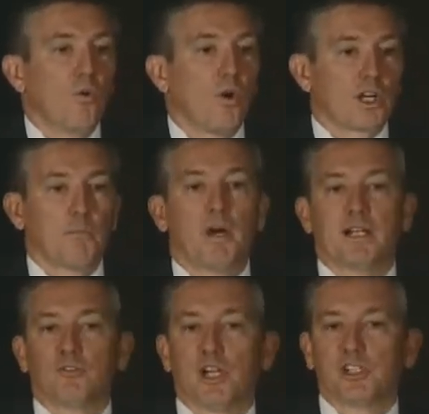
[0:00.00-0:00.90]
our
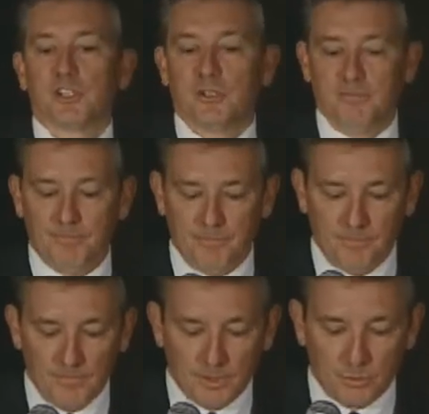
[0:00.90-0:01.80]
combined ratio.
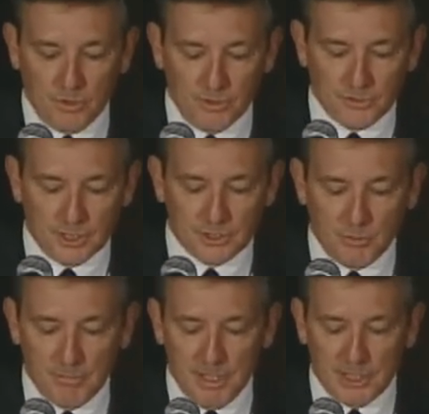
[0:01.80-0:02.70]
It's one of those things that
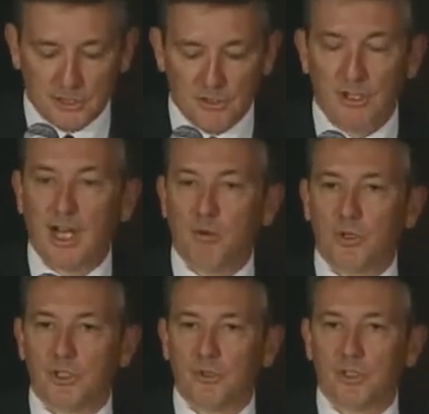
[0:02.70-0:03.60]
we measure how
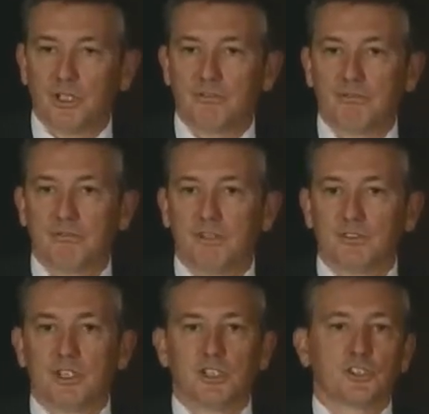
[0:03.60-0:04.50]
we're doing
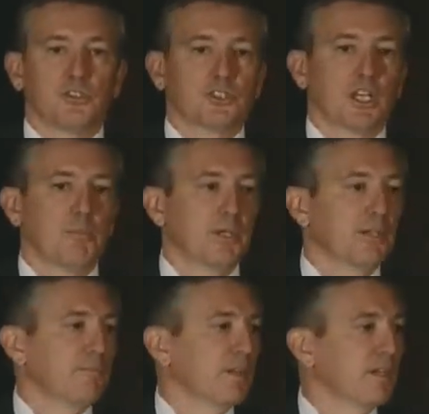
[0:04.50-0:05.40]
as an insurance
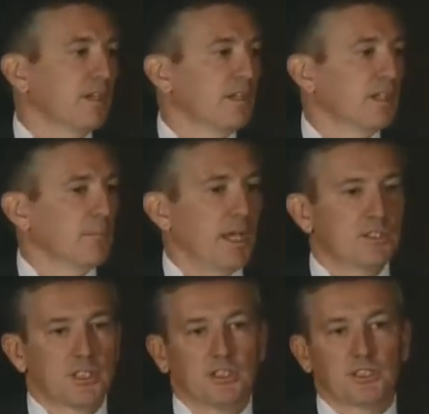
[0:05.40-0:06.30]
company. And
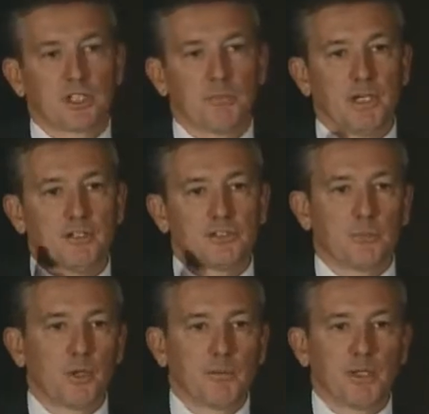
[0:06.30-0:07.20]
basically it just compares the
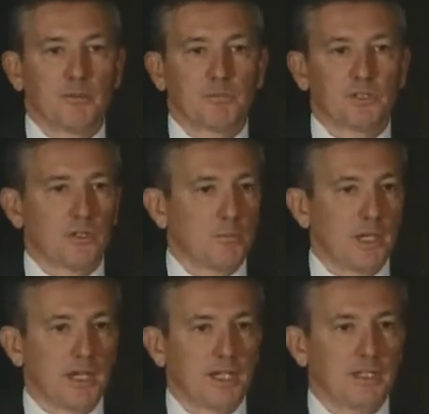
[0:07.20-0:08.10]
premiums that are
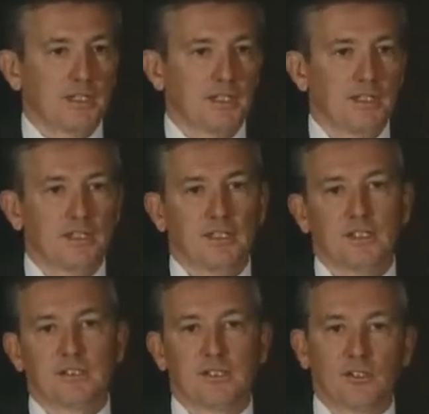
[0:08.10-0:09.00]
paid
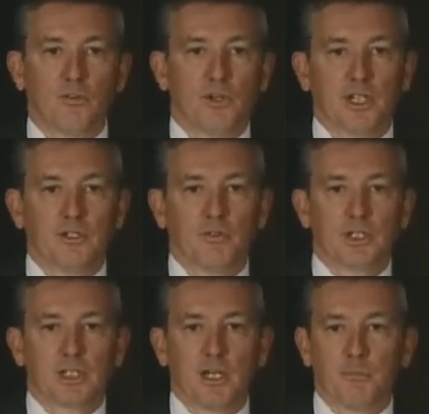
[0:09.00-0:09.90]
to the overhead to run
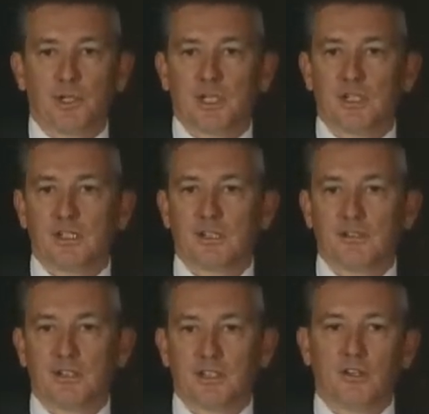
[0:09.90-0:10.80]
the company
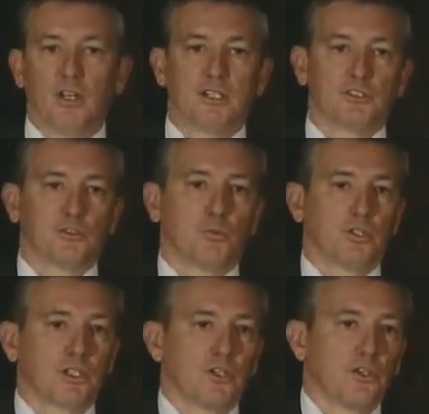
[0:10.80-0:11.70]
and the losses we're
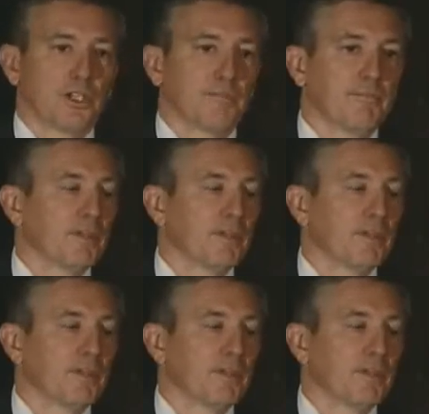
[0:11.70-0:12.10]
incurring.